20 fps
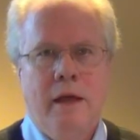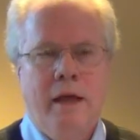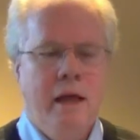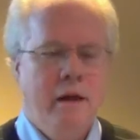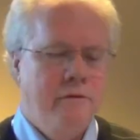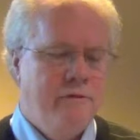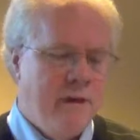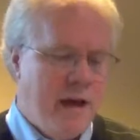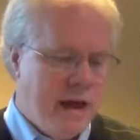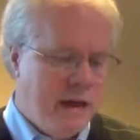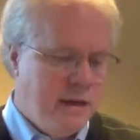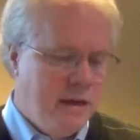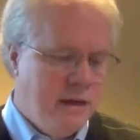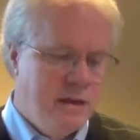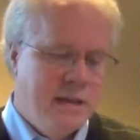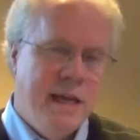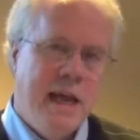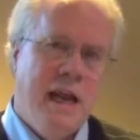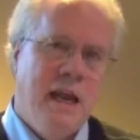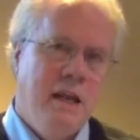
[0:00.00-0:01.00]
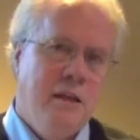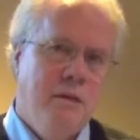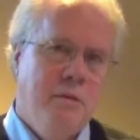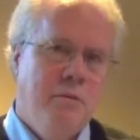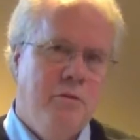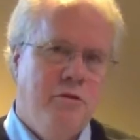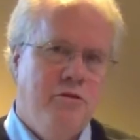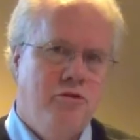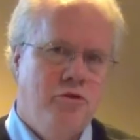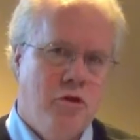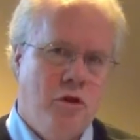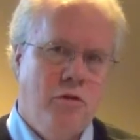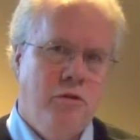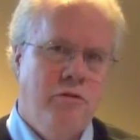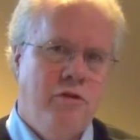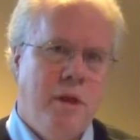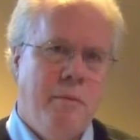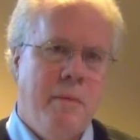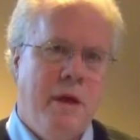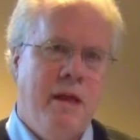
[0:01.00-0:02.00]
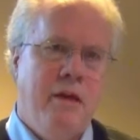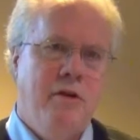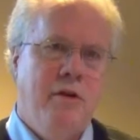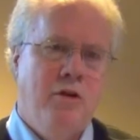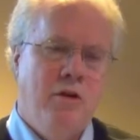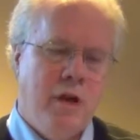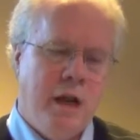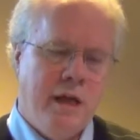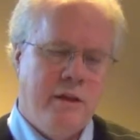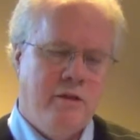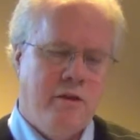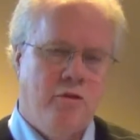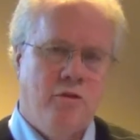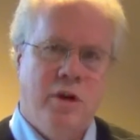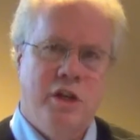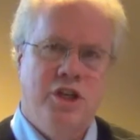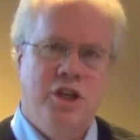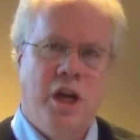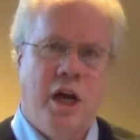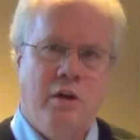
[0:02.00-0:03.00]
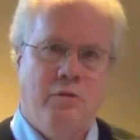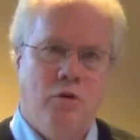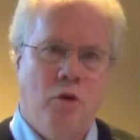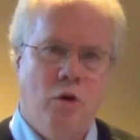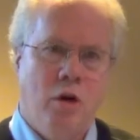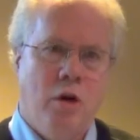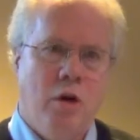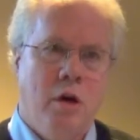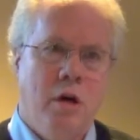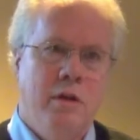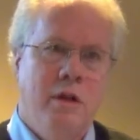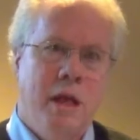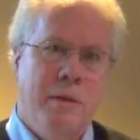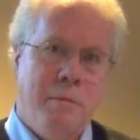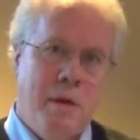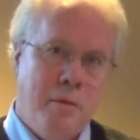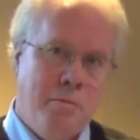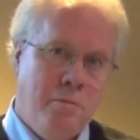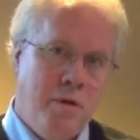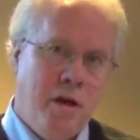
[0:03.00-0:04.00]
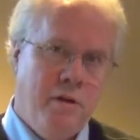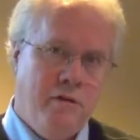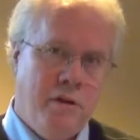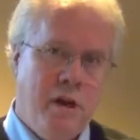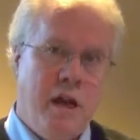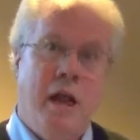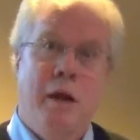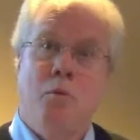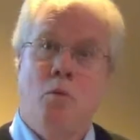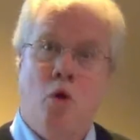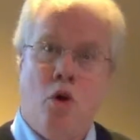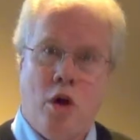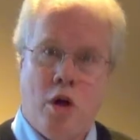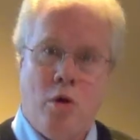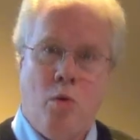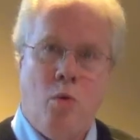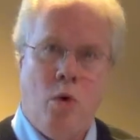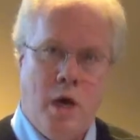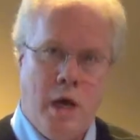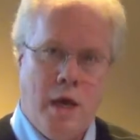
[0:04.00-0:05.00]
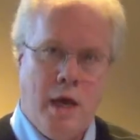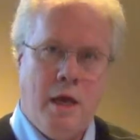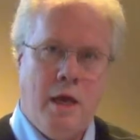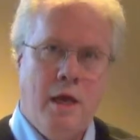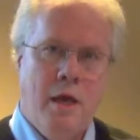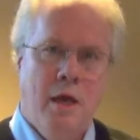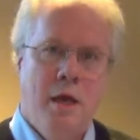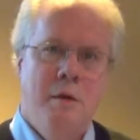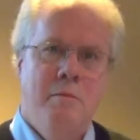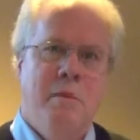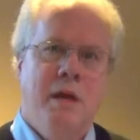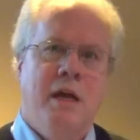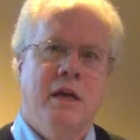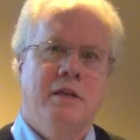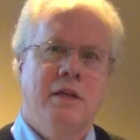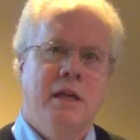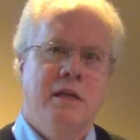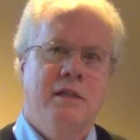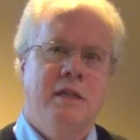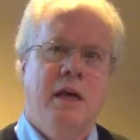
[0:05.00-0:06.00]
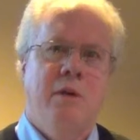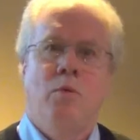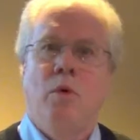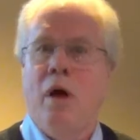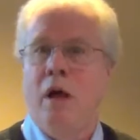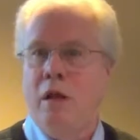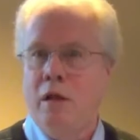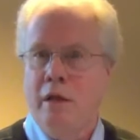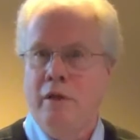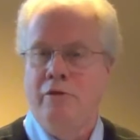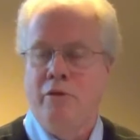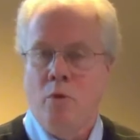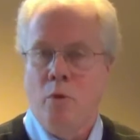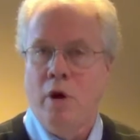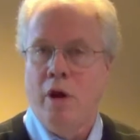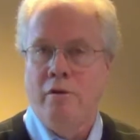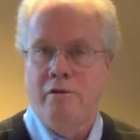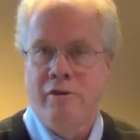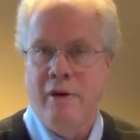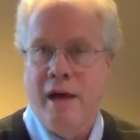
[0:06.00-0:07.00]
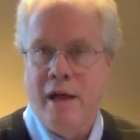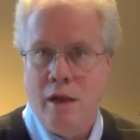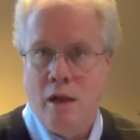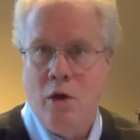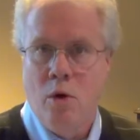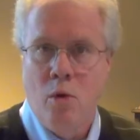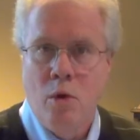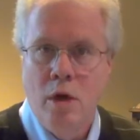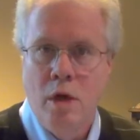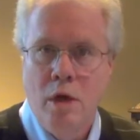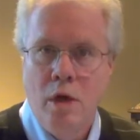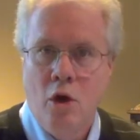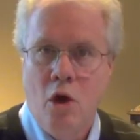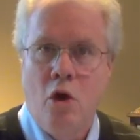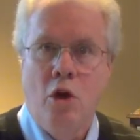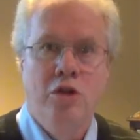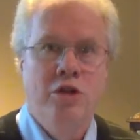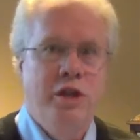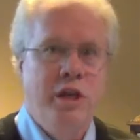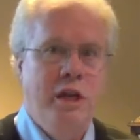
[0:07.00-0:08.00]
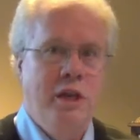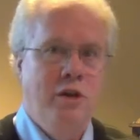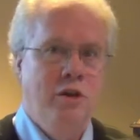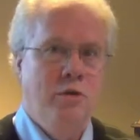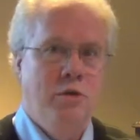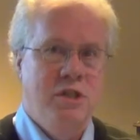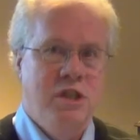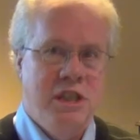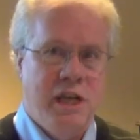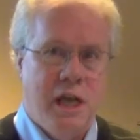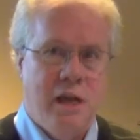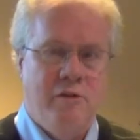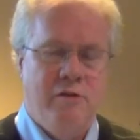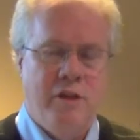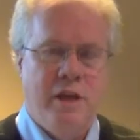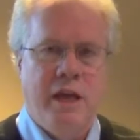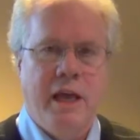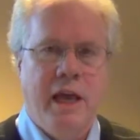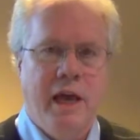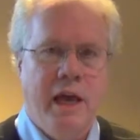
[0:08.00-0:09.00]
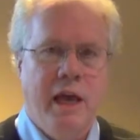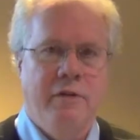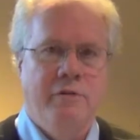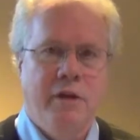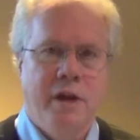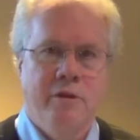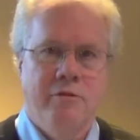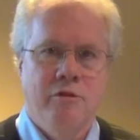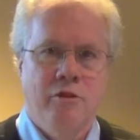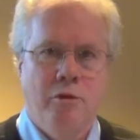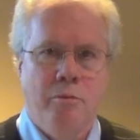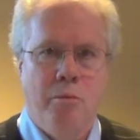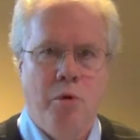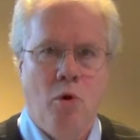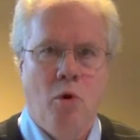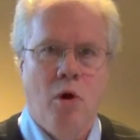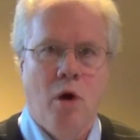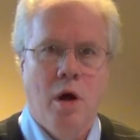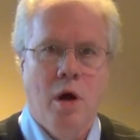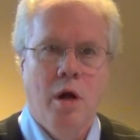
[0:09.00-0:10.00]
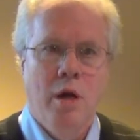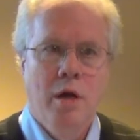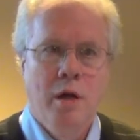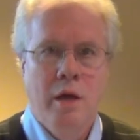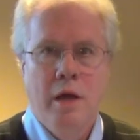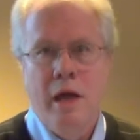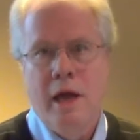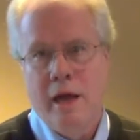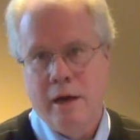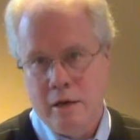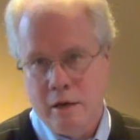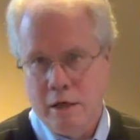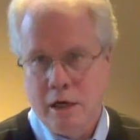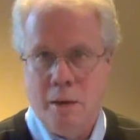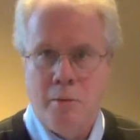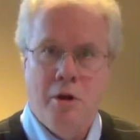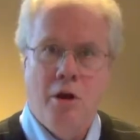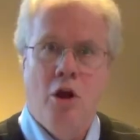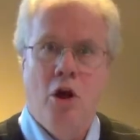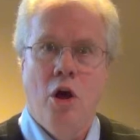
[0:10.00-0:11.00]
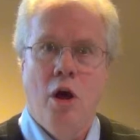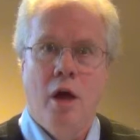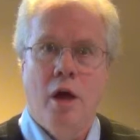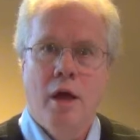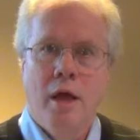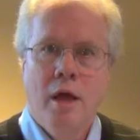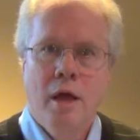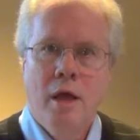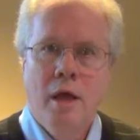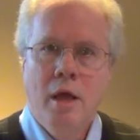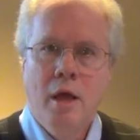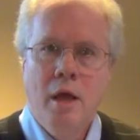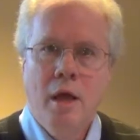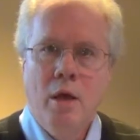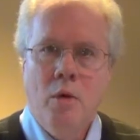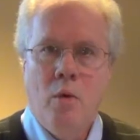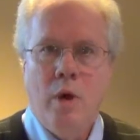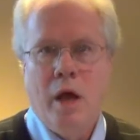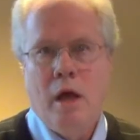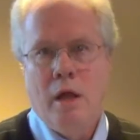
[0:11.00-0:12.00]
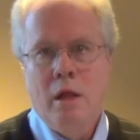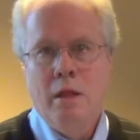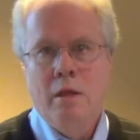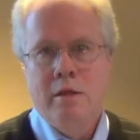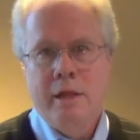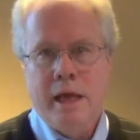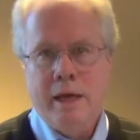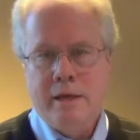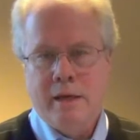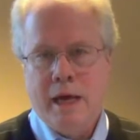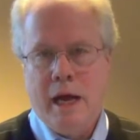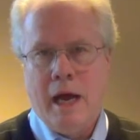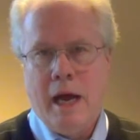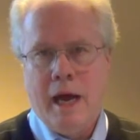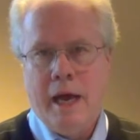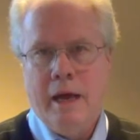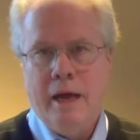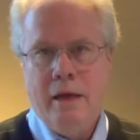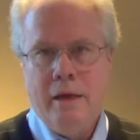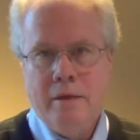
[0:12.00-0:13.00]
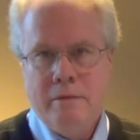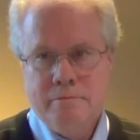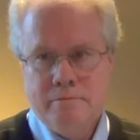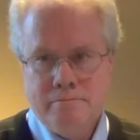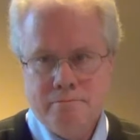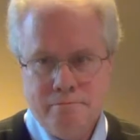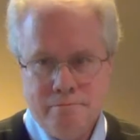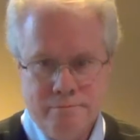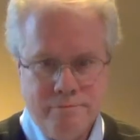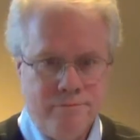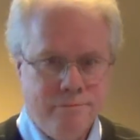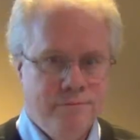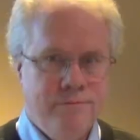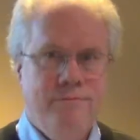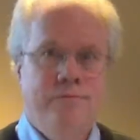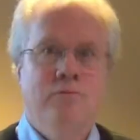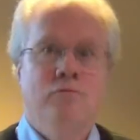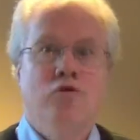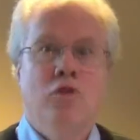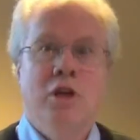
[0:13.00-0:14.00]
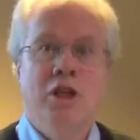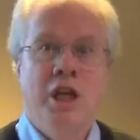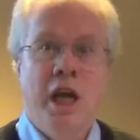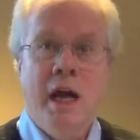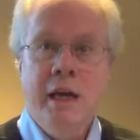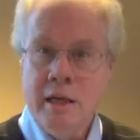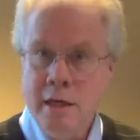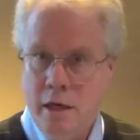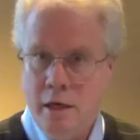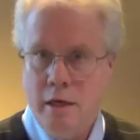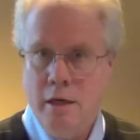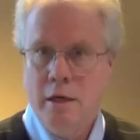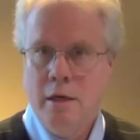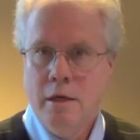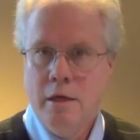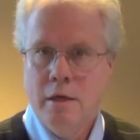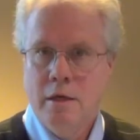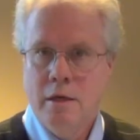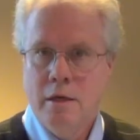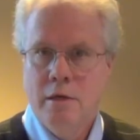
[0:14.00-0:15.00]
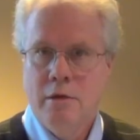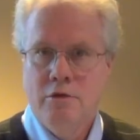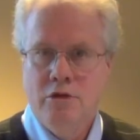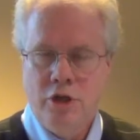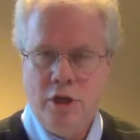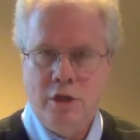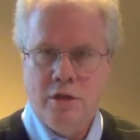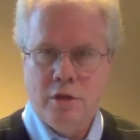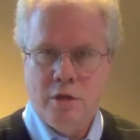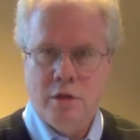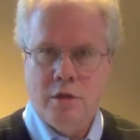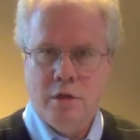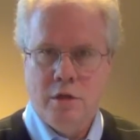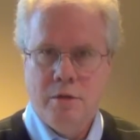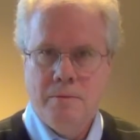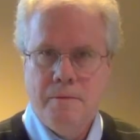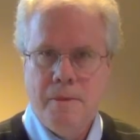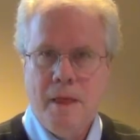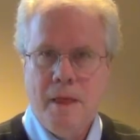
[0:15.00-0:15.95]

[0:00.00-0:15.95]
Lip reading: In fact, in telling them the truth, they may do like the rich young ruler. They may pivot and walk away because I said, well, if you want to follow, all you need to do is sell everything you have and give it to the poor and come along. Well, that guy rejected Jesus.